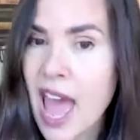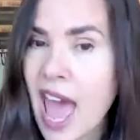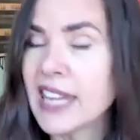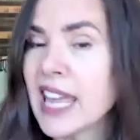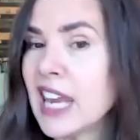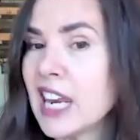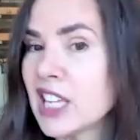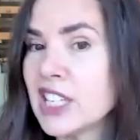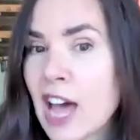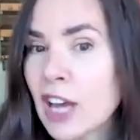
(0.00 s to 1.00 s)
And again, it's
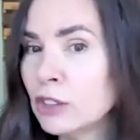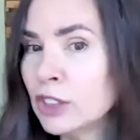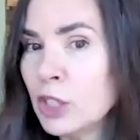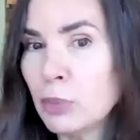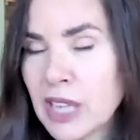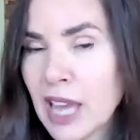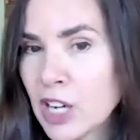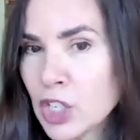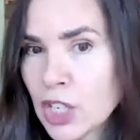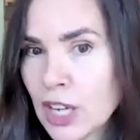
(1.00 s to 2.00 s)
not only
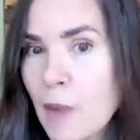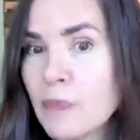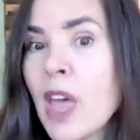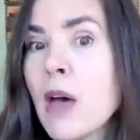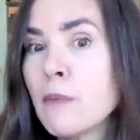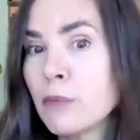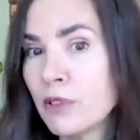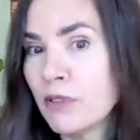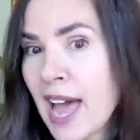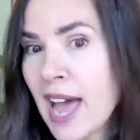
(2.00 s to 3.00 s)
protection,
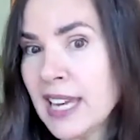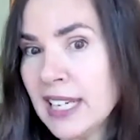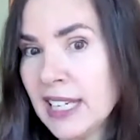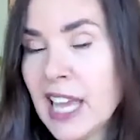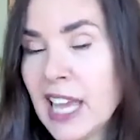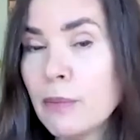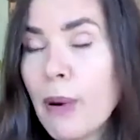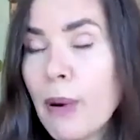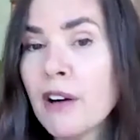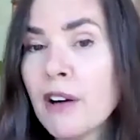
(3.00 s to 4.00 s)
providing, again,
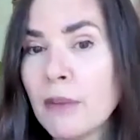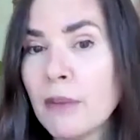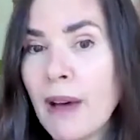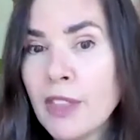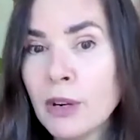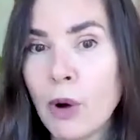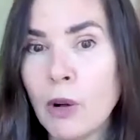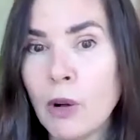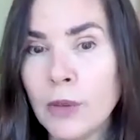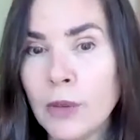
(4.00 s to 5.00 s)
part of the mother
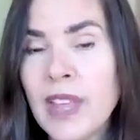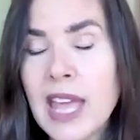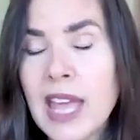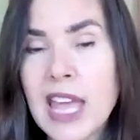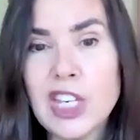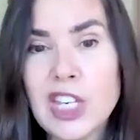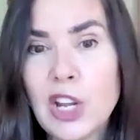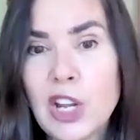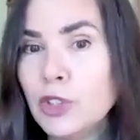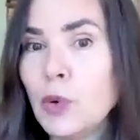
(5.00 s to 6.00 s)
role is,
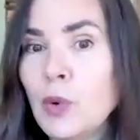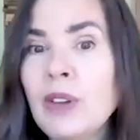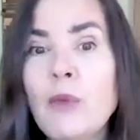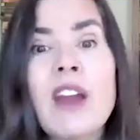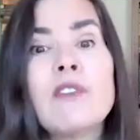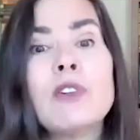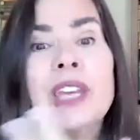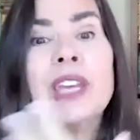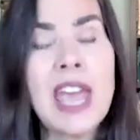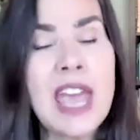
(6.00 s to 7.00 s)
doing whatever
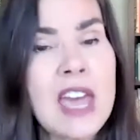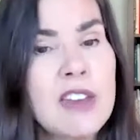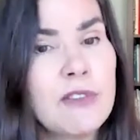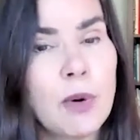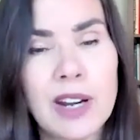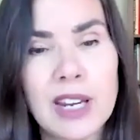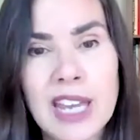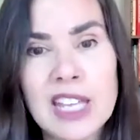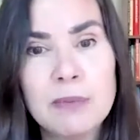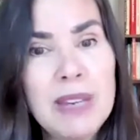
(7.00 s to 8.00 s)
we can for our
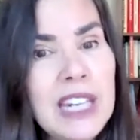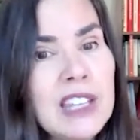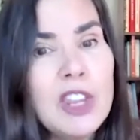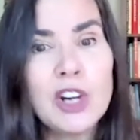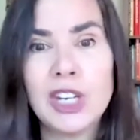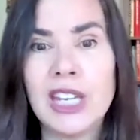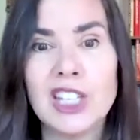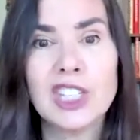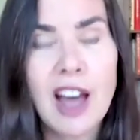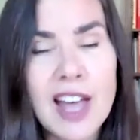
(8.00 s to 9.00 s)
kids, meeting their
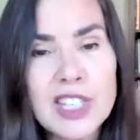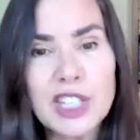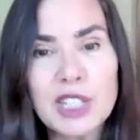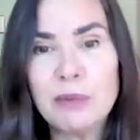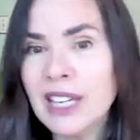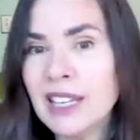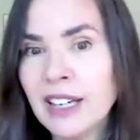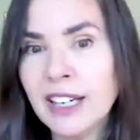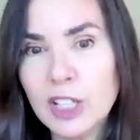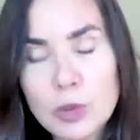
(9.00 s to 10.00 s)
needs, constantly meeting
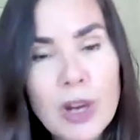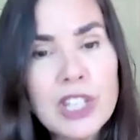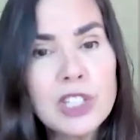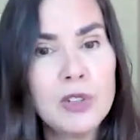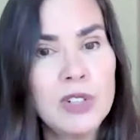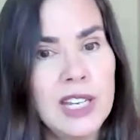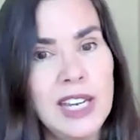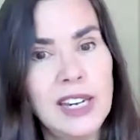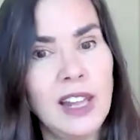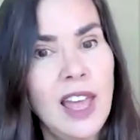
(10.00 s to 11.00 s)
their needs. What do you
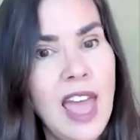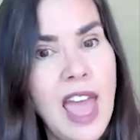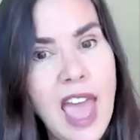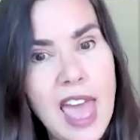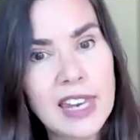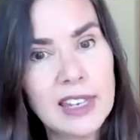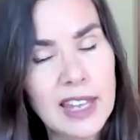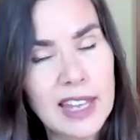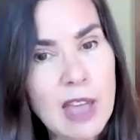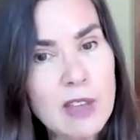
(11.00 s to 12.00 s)
need? And
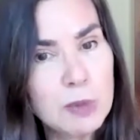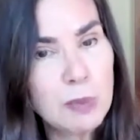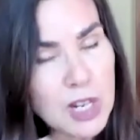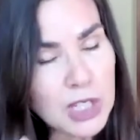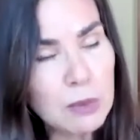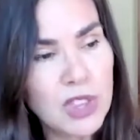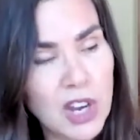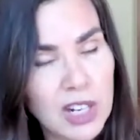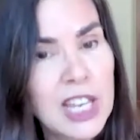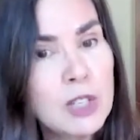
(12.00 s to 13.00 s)
again, especially with
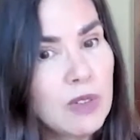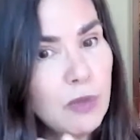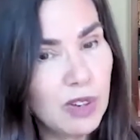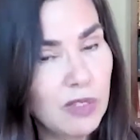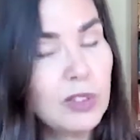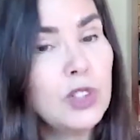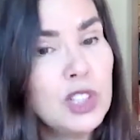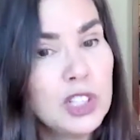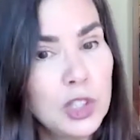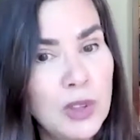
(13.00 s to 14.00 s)
our kids, we've
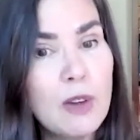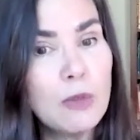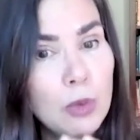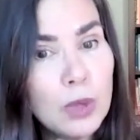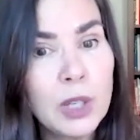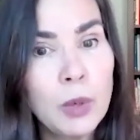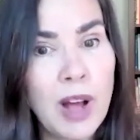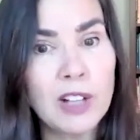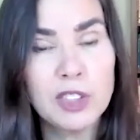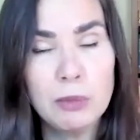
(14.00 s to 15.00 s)
learned to do that really
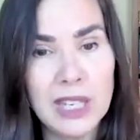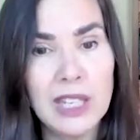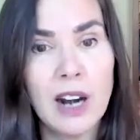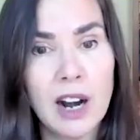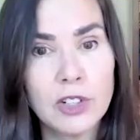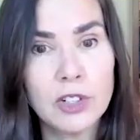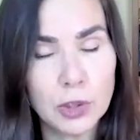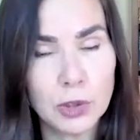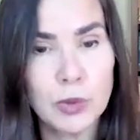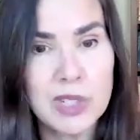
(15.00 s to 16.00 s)
well, to meet our
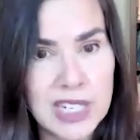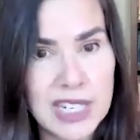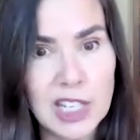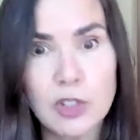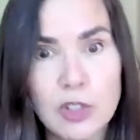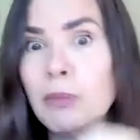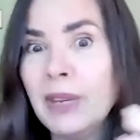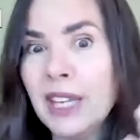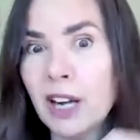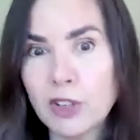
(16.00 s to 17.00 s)
children's needs or to
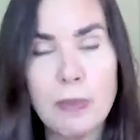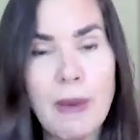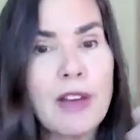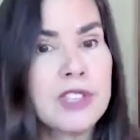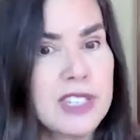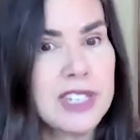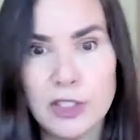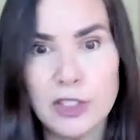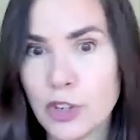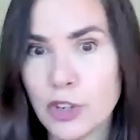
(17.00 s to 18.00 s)
meet our spouse's
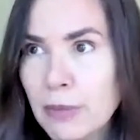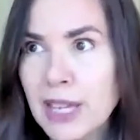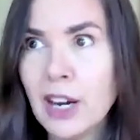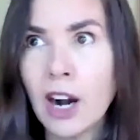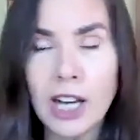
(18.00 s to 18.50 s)
needs or to meet our